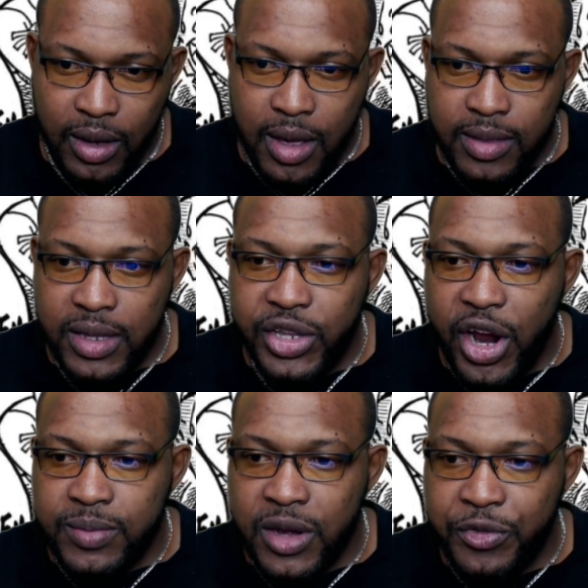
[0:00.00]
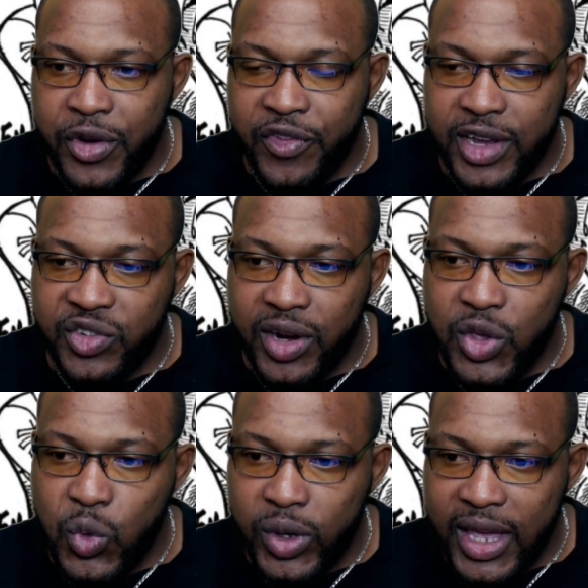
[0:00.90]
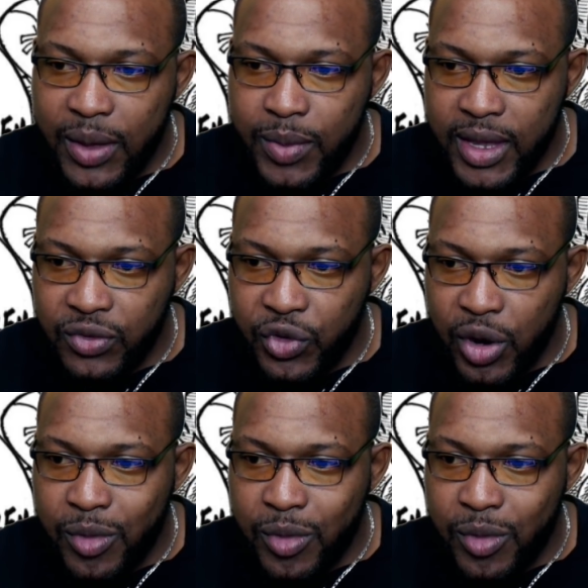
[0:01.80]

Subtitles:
The terms of reference for the UK-based firm